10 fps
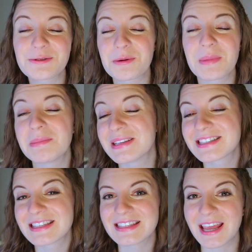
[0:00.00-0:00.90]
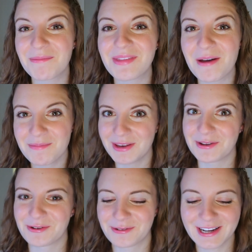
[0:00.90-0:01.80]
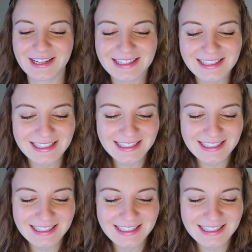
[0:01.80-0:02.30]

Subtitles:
or maybe it's the same, let me know, right?